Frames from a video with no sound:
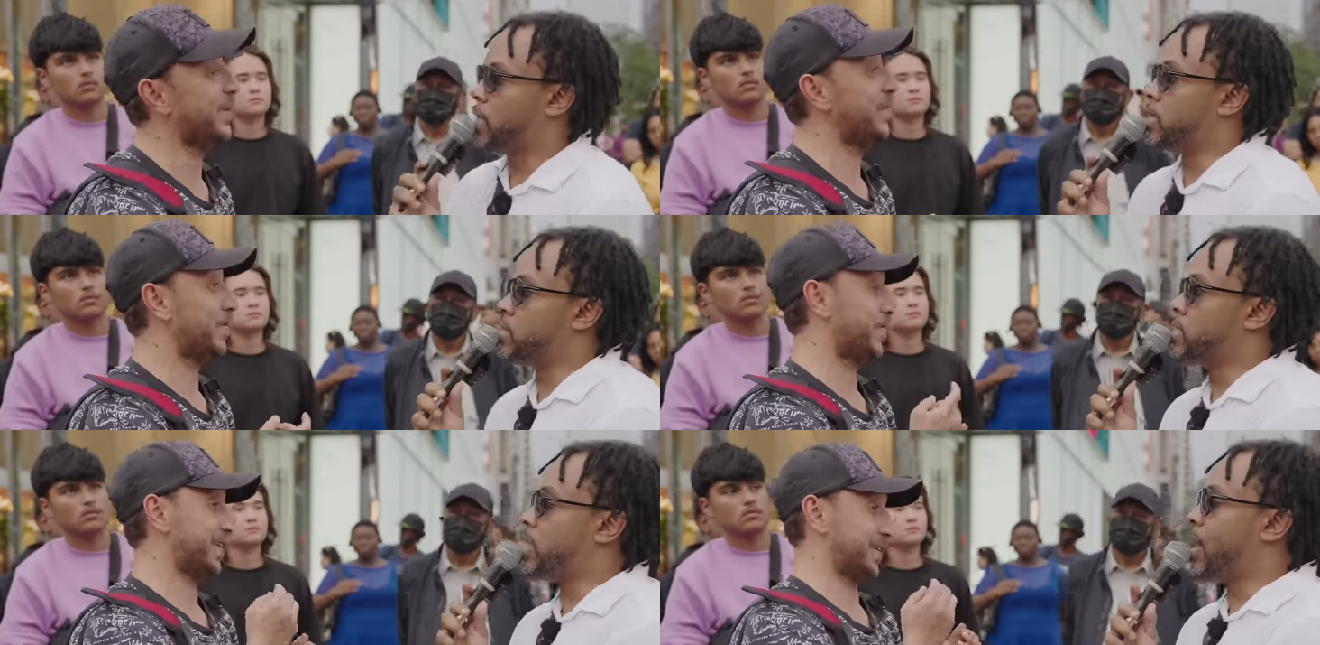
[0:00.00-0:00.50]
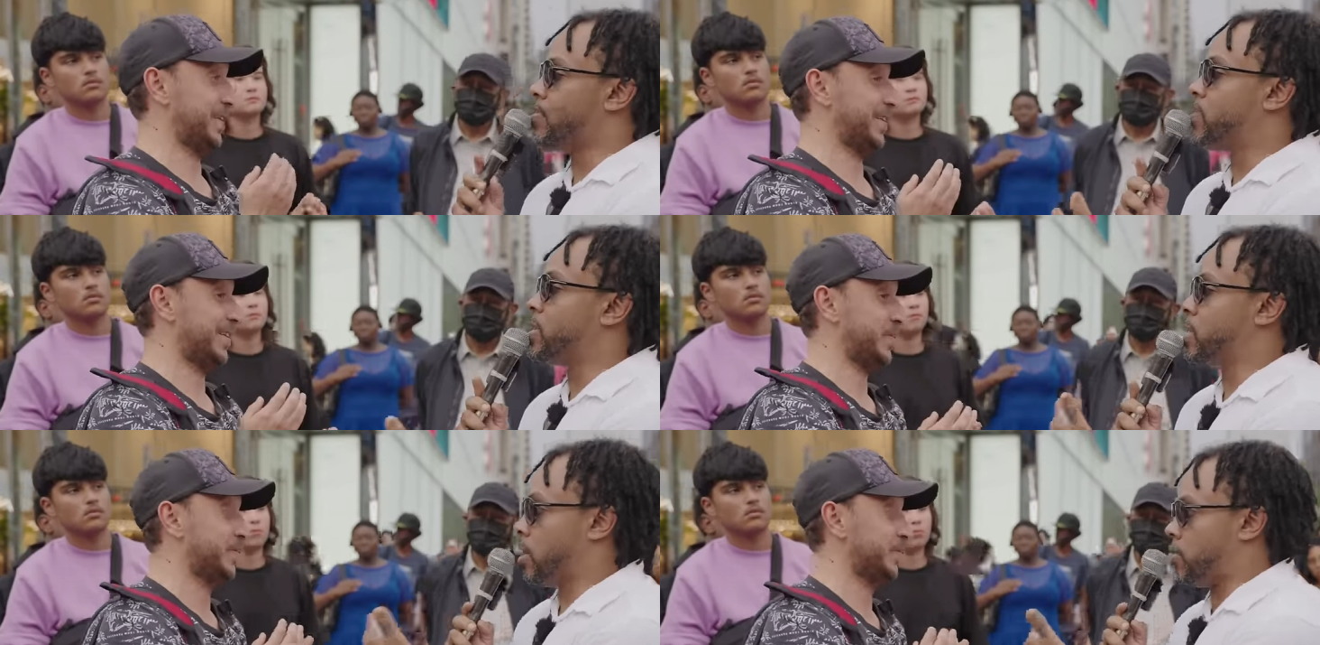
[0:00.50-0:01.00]
Speaker 1: is that every
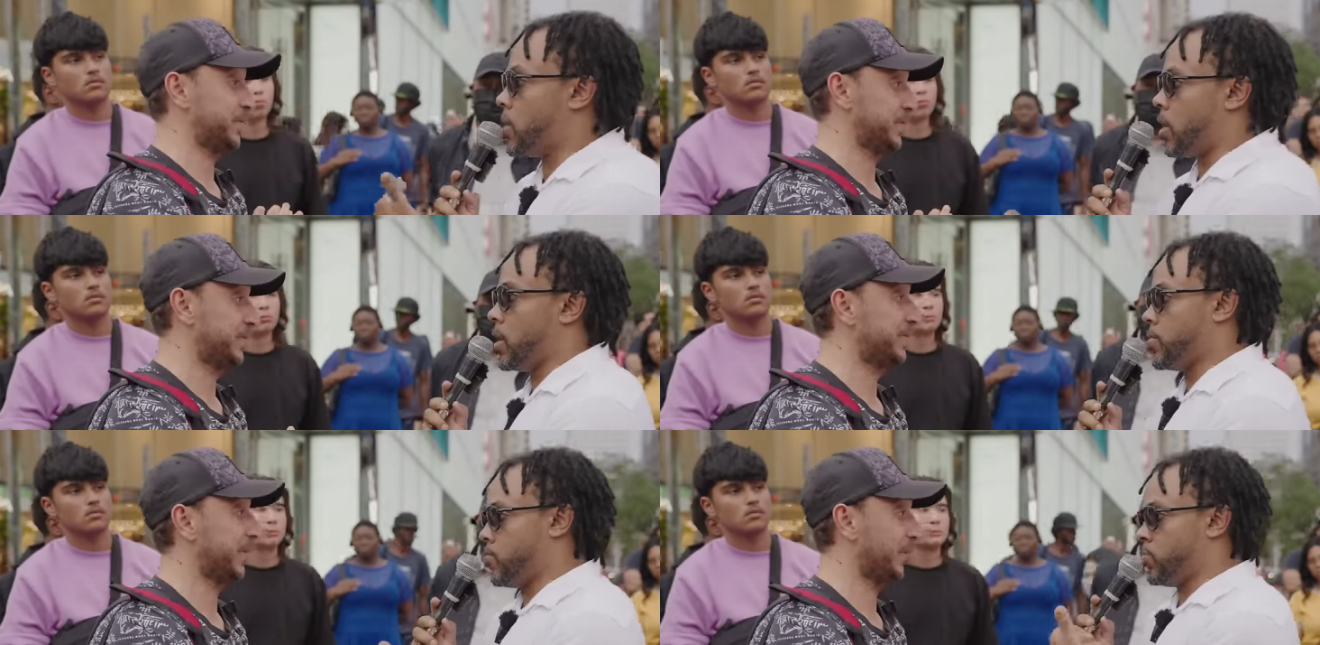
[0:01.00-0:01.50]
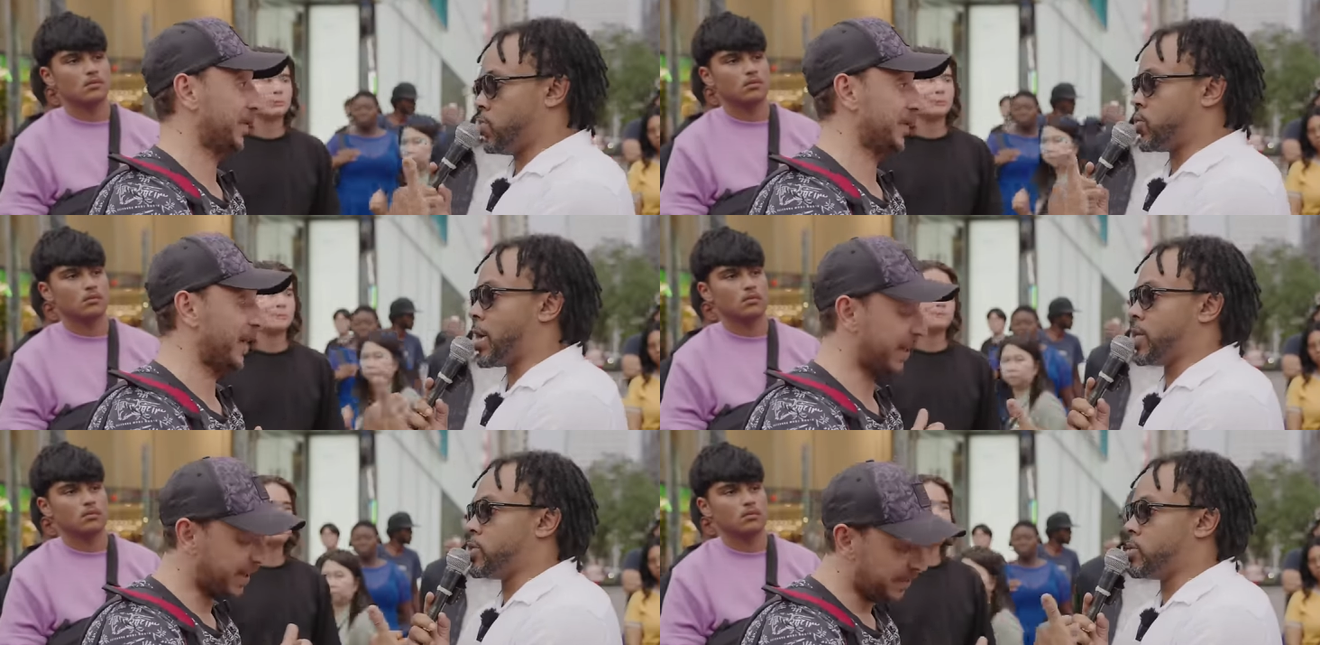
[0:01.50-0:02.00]
time God
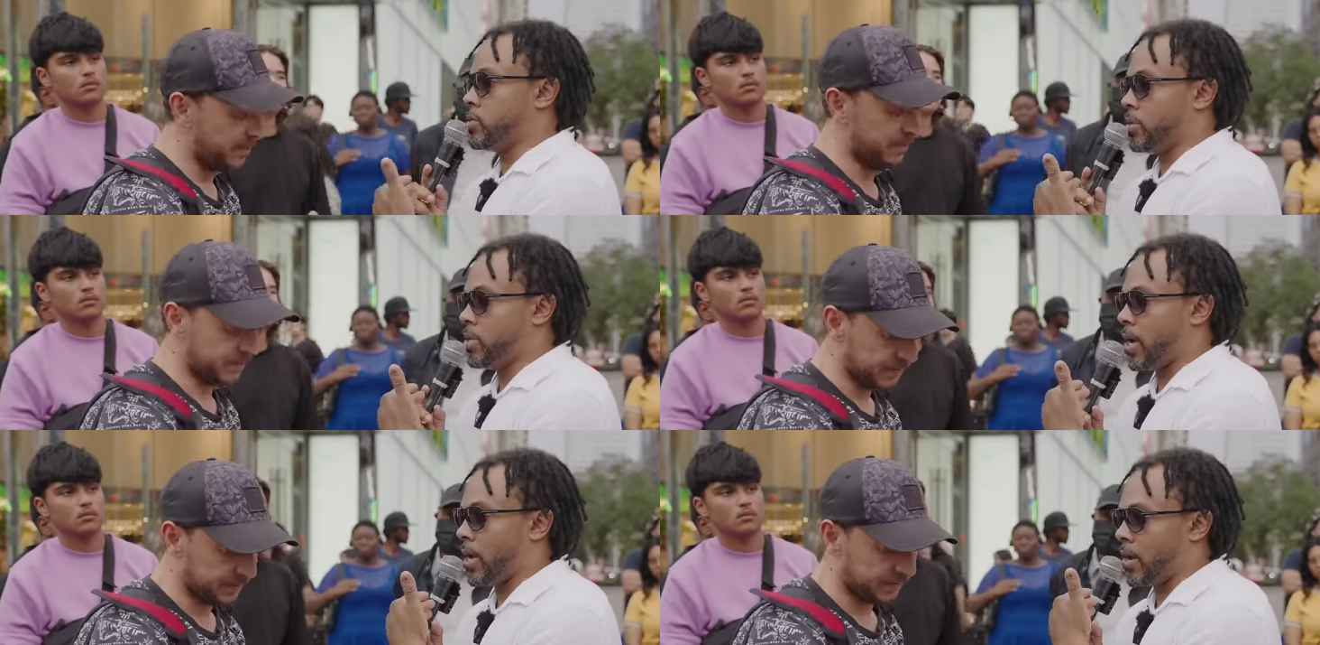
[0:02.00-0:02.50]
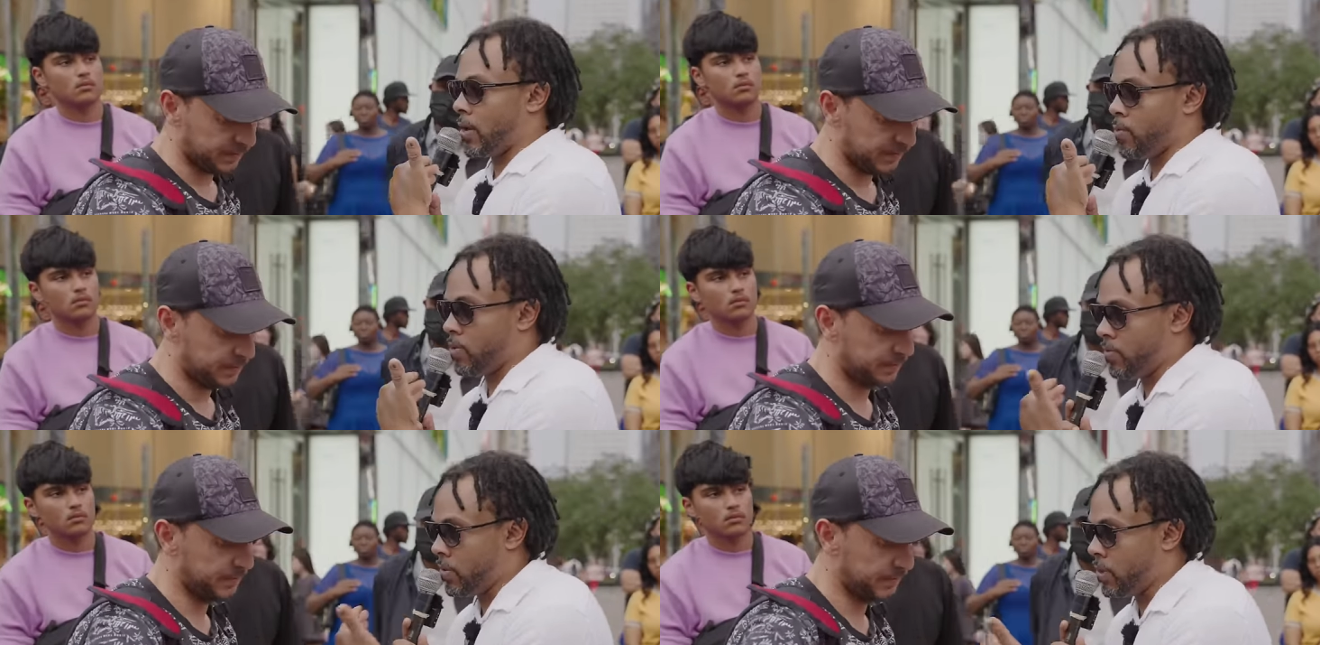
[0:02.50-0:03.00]
tries to
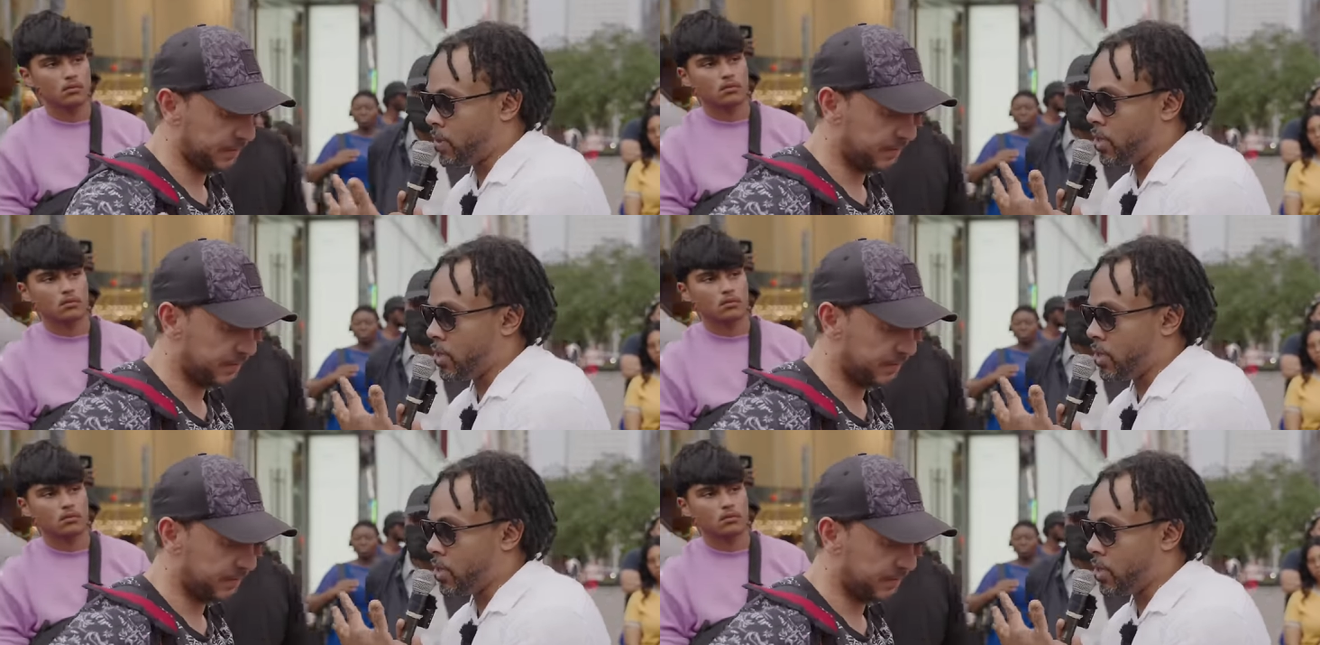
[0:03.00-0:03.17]
reveal,